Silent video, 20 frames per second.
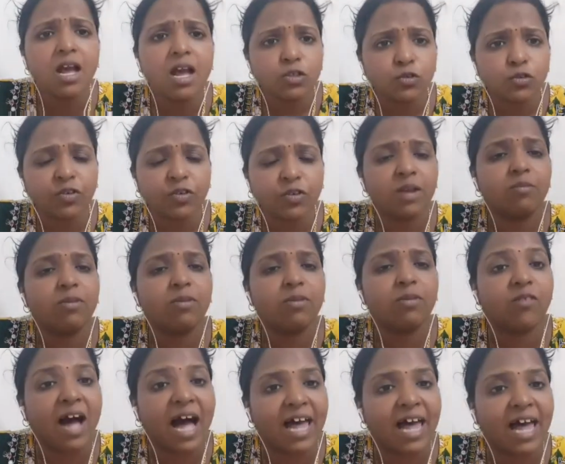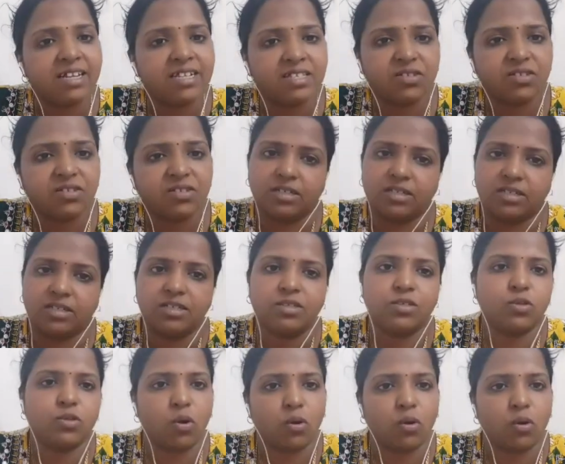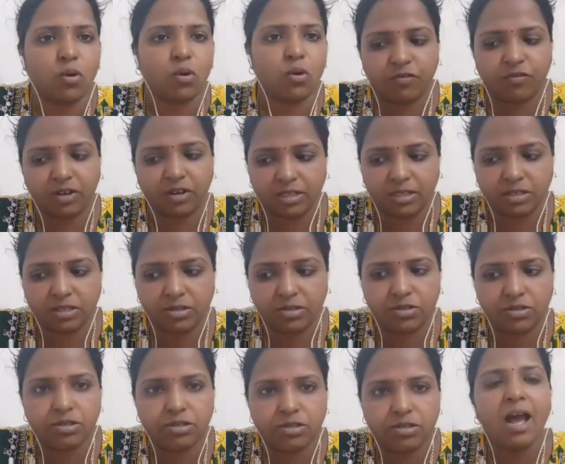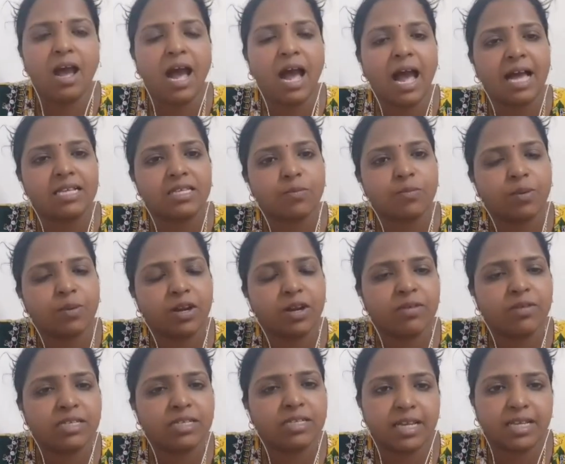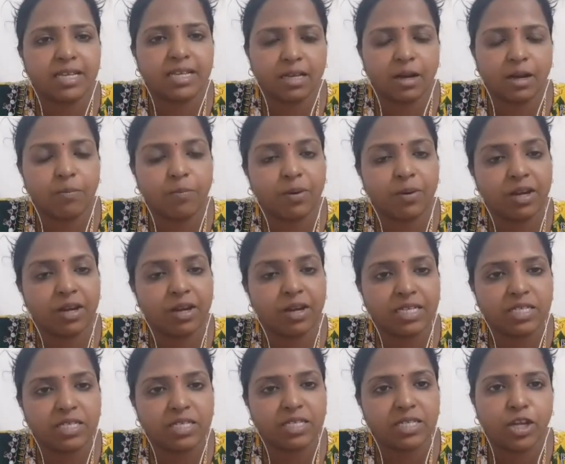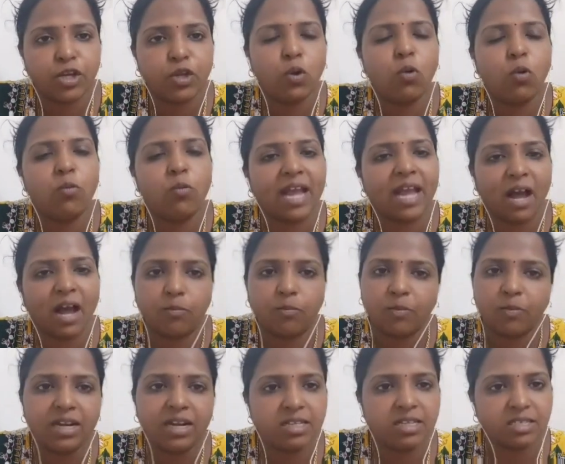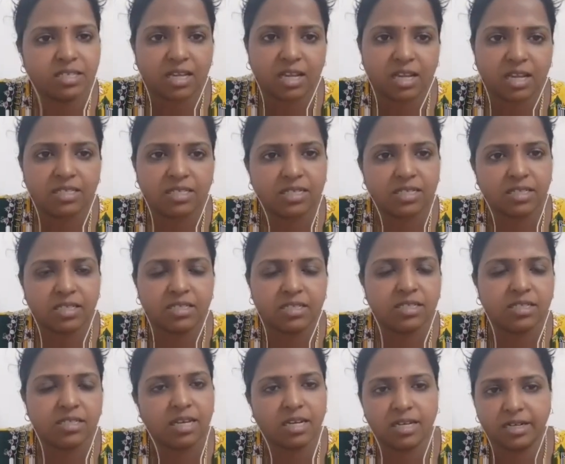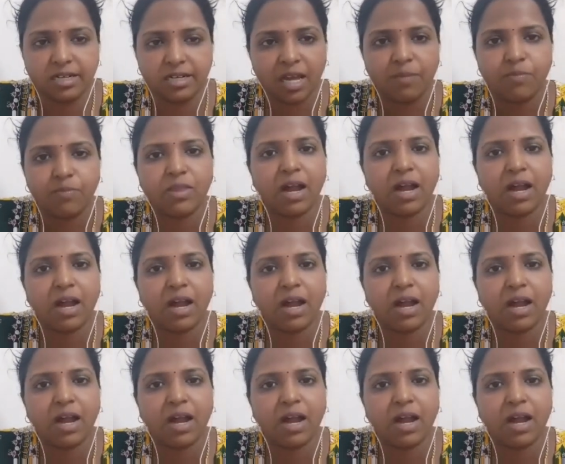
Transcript: to frame a valid sentence or a phrase. As a previous video, we have been discussed this in a depth,